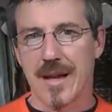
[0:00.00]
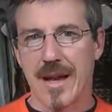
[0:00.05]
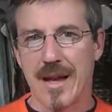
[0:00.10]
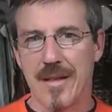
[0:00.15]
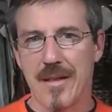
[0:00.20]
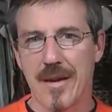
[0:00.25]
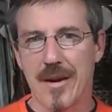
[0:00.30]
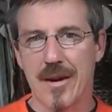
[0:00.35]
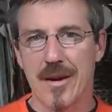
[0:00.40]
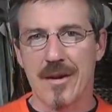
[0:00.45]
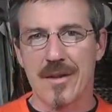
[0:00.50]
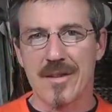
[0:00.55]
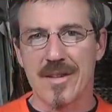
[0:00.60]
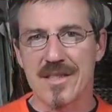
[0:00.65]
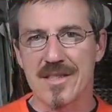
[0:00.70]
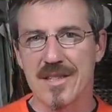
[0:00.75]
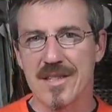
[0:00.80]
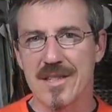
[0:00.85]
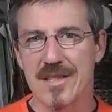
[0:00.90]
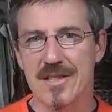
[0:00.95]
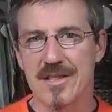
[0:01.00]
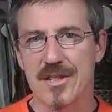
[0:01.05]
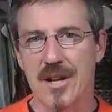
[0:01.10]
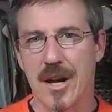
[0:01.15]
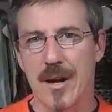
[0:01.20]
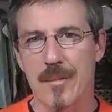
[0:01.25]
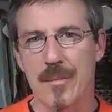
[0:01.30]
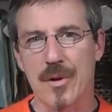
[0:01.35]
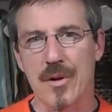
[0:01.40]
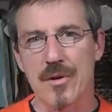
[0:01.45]
Hey there, this is
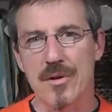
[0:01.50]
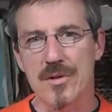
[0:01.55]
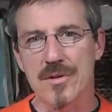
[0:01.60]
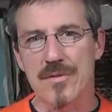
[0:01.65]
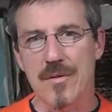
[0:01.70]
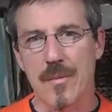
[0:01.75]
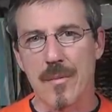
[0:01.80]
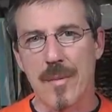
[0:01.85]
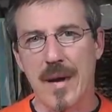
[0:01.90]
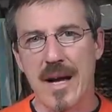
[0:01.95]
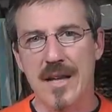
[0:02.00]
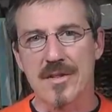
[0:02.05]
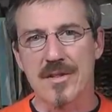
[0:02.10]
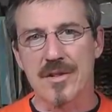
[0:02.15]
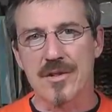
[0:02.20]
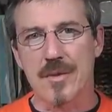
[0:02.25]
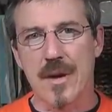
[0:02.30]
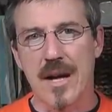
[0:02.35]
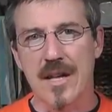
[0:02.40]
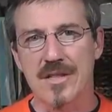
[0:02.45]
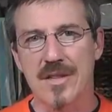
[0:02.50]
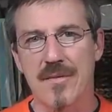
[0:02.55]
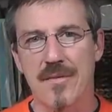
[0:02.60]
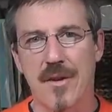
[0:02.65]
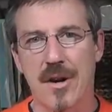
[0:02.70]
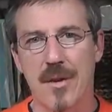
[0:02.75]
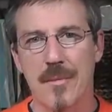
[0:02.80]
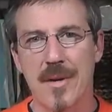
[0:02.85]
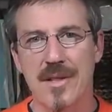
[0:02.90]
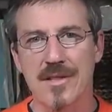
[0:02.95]
John Bertles from Bash the Trash
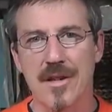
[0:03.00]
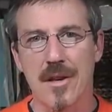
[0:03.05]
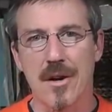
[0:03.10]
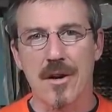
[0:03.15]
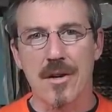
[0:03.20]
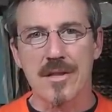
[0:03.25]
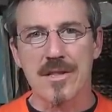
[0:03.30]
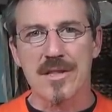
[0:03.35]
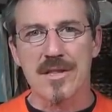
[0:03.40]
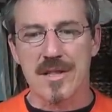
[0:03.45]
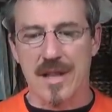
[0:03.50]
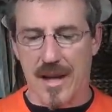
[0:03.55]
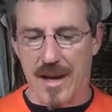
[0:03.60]
Environmental Arts,